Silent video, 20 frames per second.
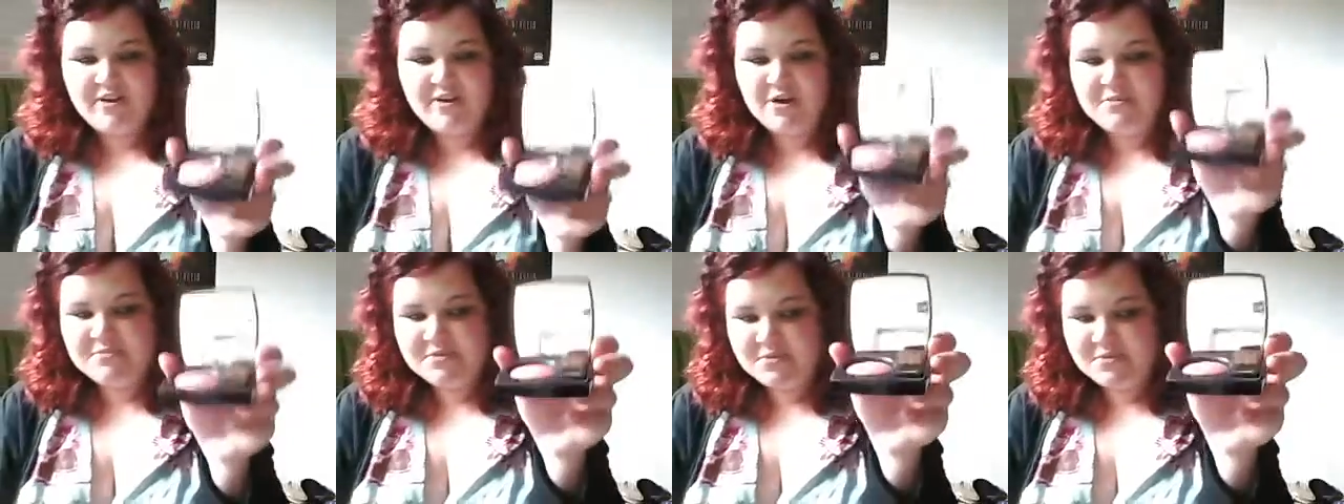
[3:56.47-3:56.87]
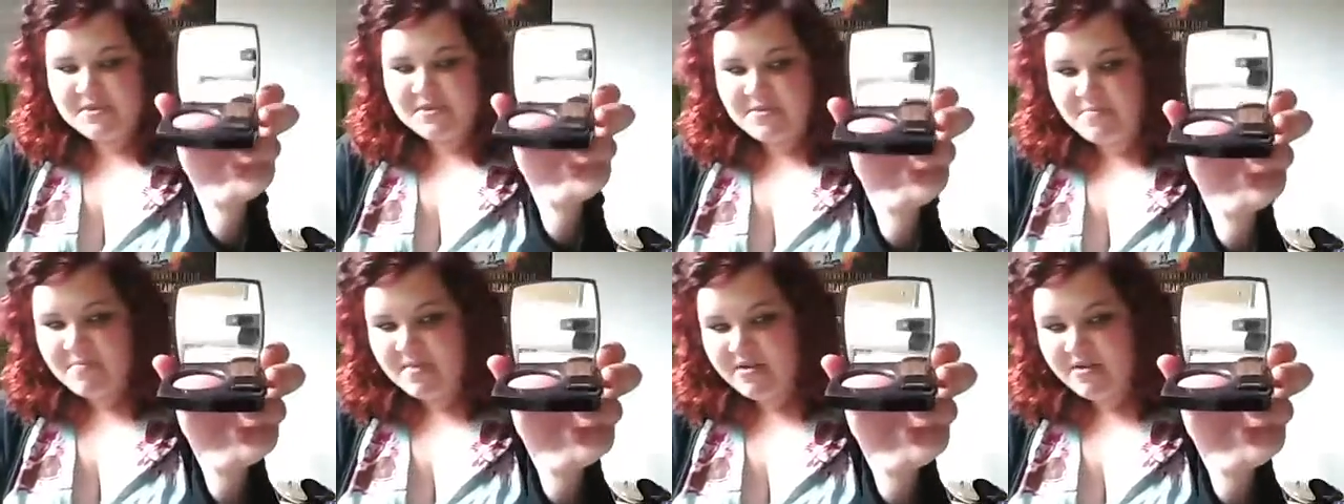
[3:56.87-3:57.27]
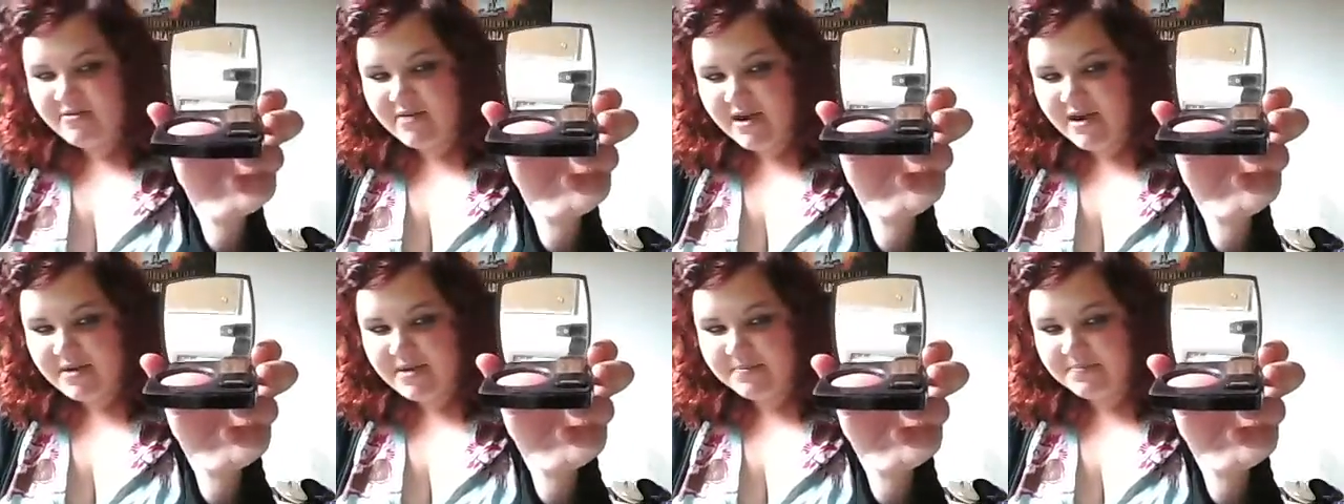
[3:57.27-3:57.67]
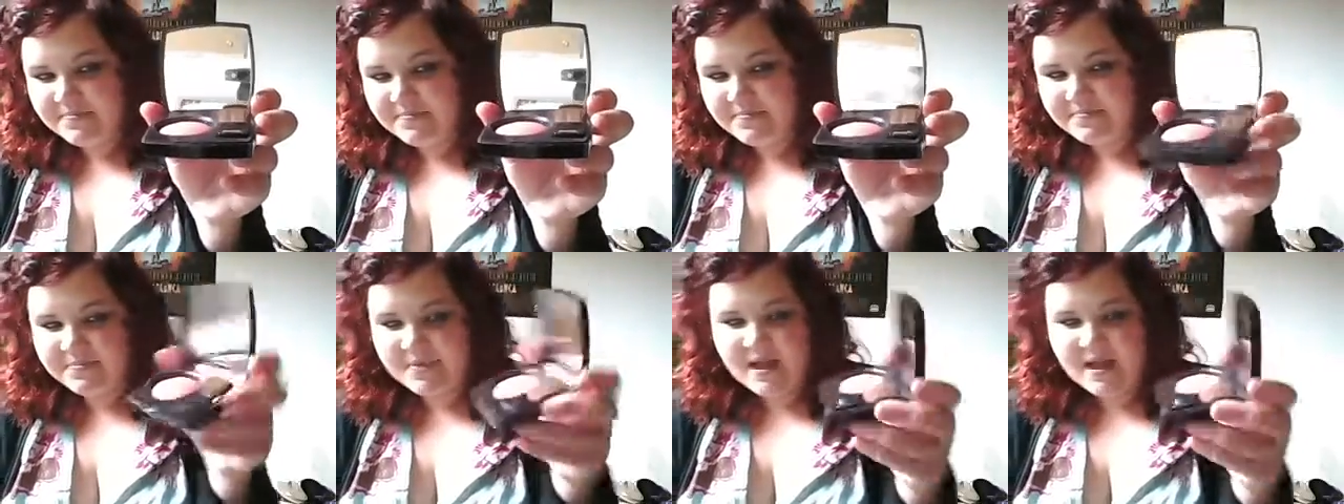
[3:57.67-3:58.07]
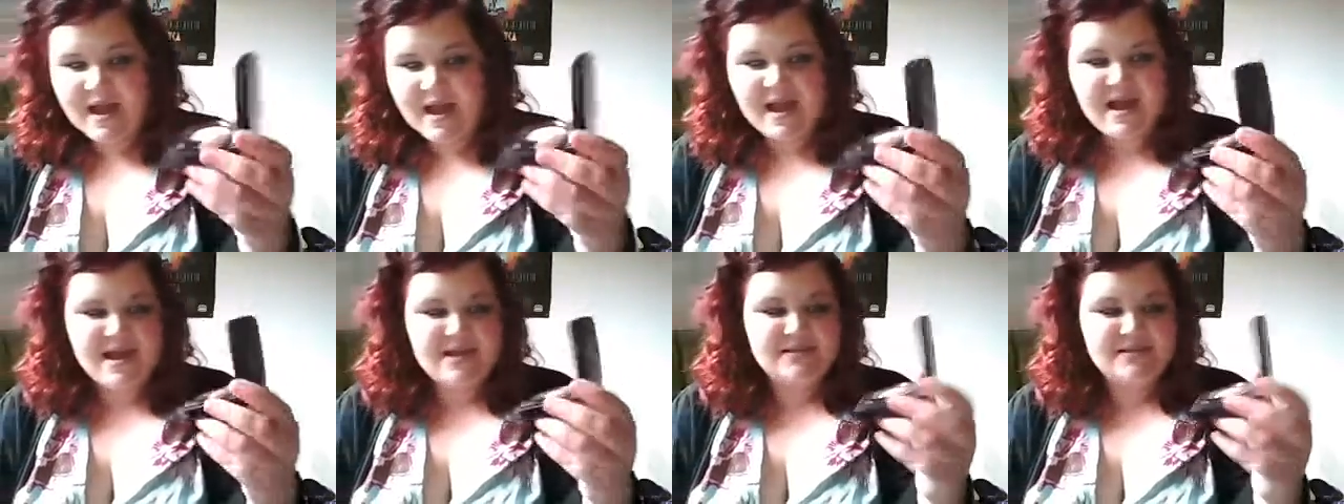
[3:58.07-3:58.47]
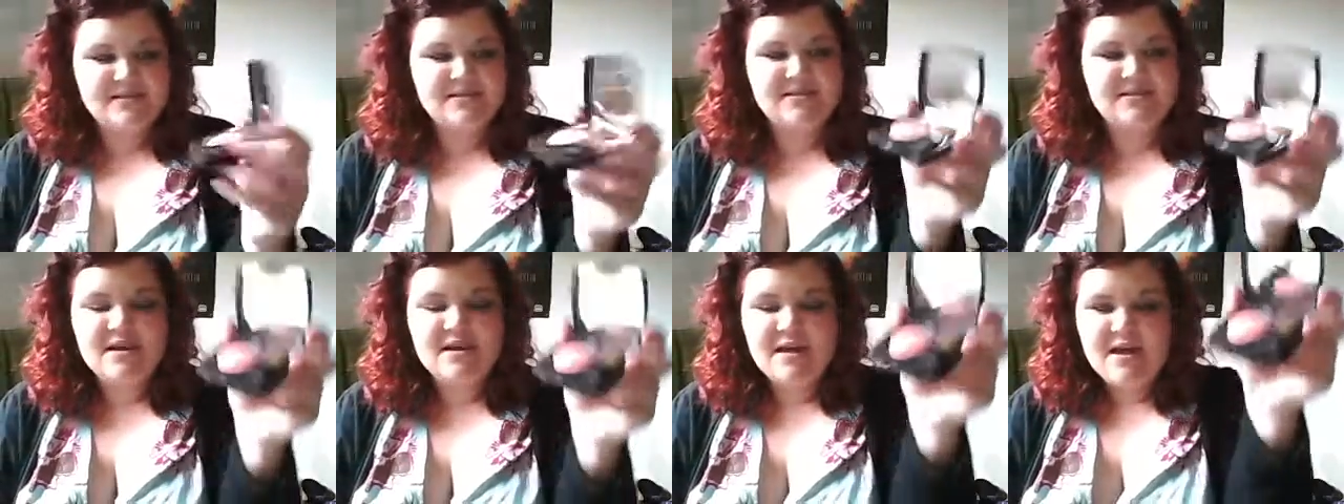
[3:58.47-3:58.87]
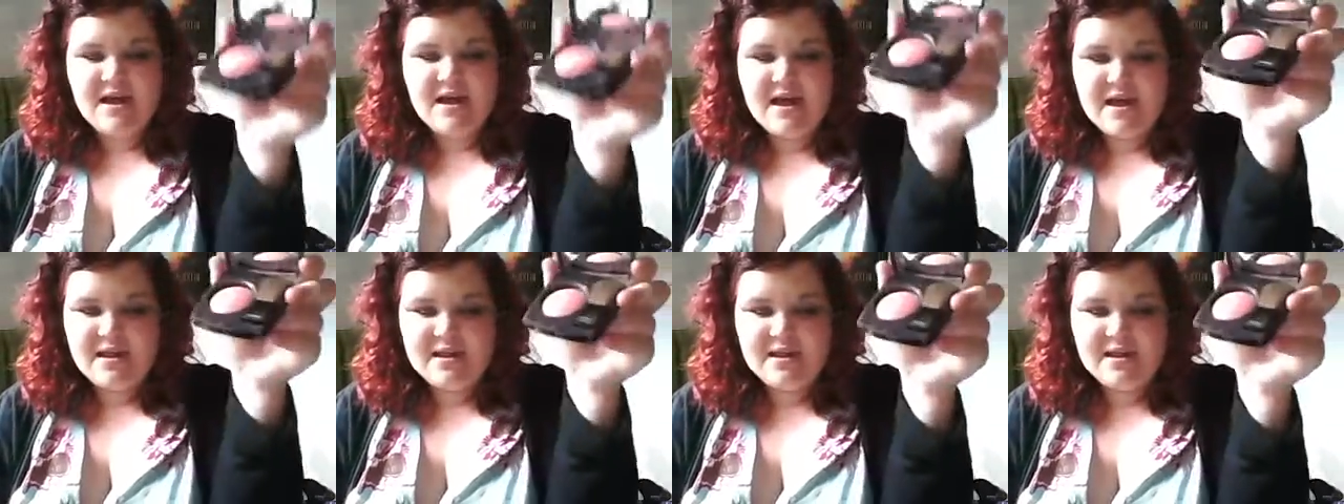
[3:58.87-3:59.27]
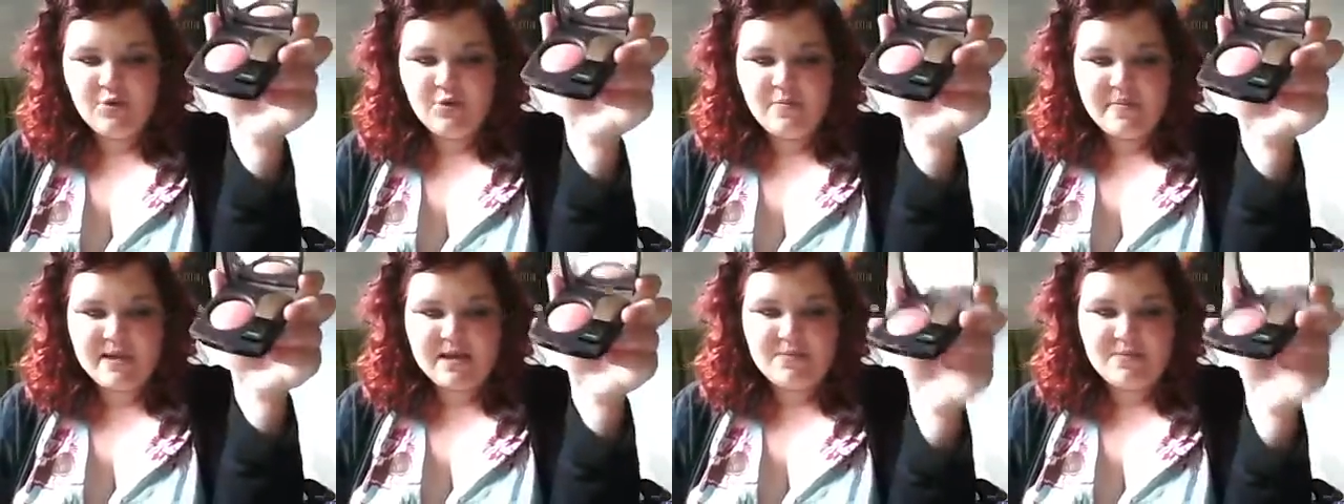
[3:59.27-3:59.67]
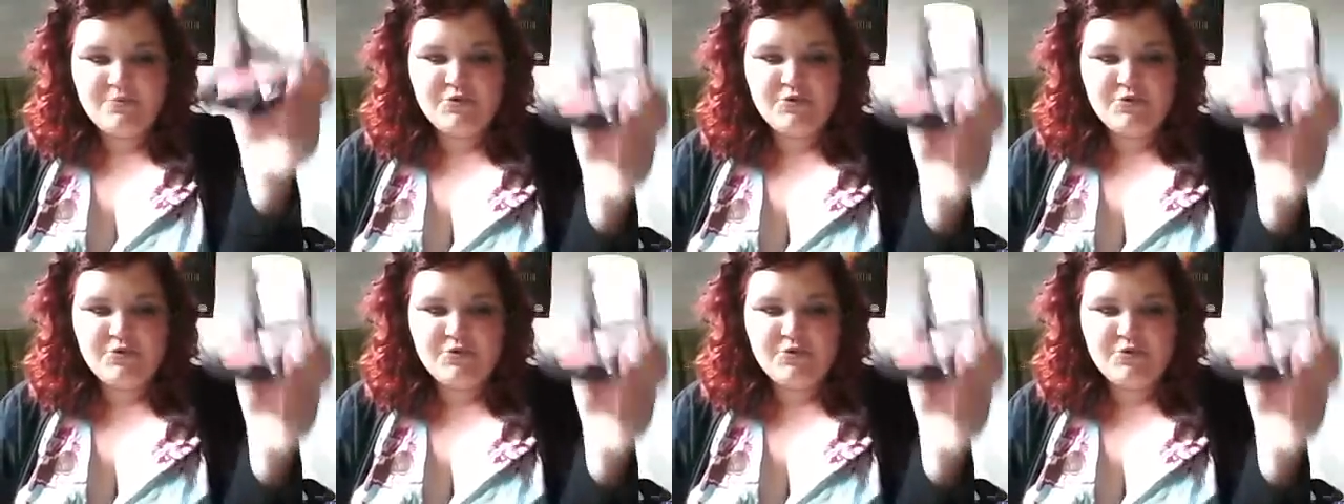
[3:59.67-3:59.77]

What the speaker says: It comes with a mirror and a little mini